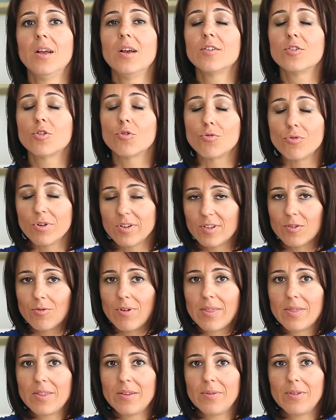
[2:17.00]
So
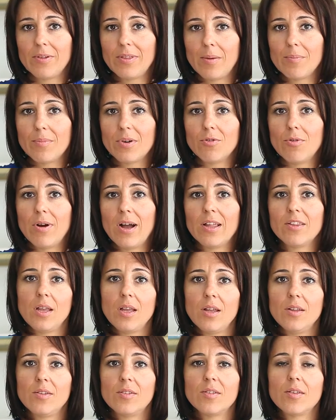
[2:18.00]
number one
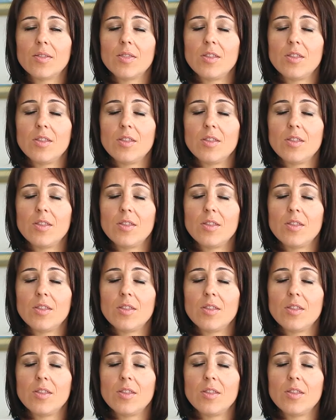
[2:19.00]
is